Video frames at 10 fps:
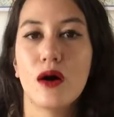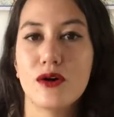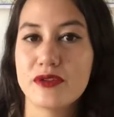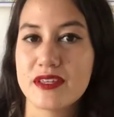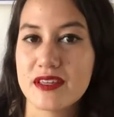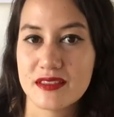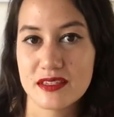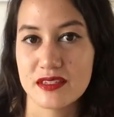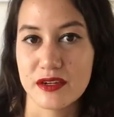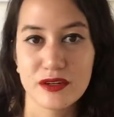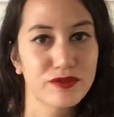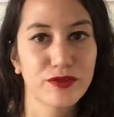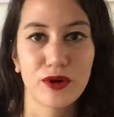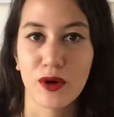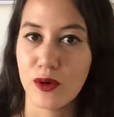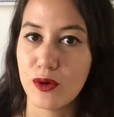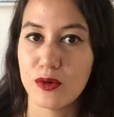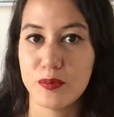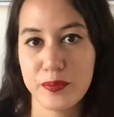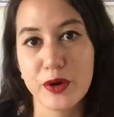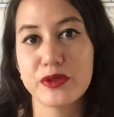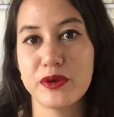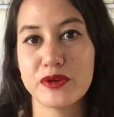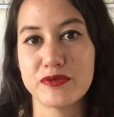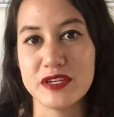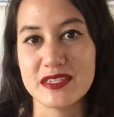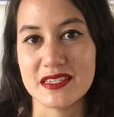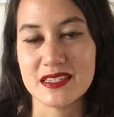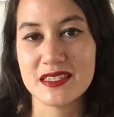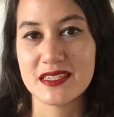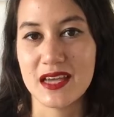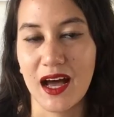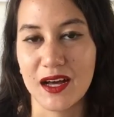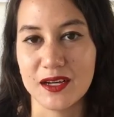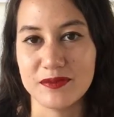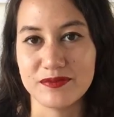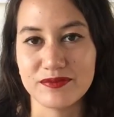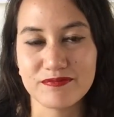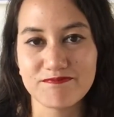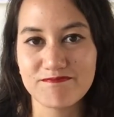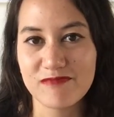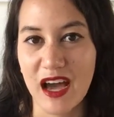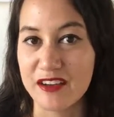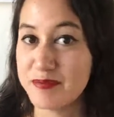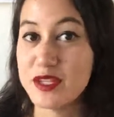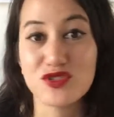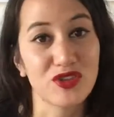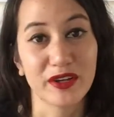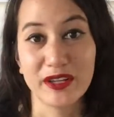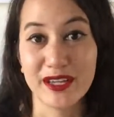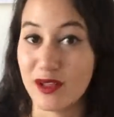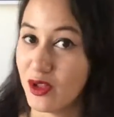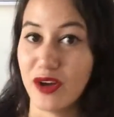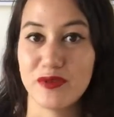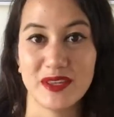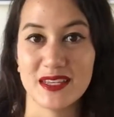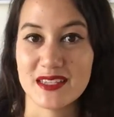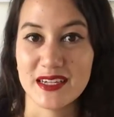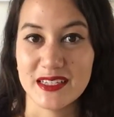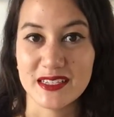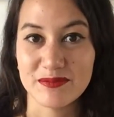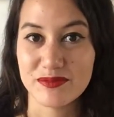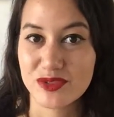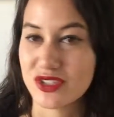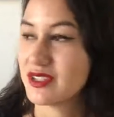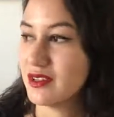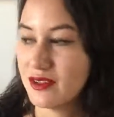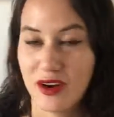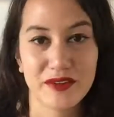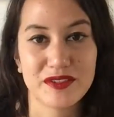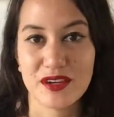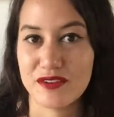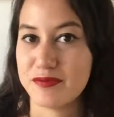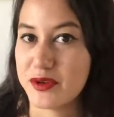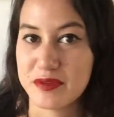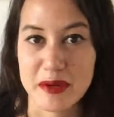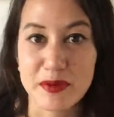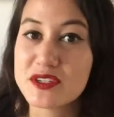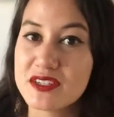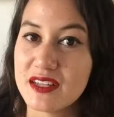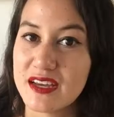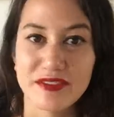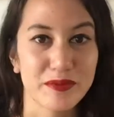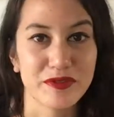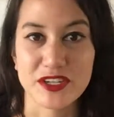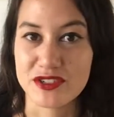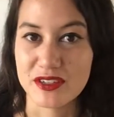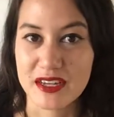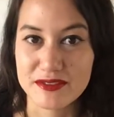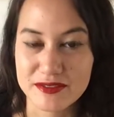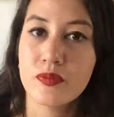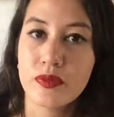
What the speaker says: Only that this year, for a whole boatload of reasons, I've been struggling a lot with anxiety. Just a lot of stuff, both in my personal life and professional life.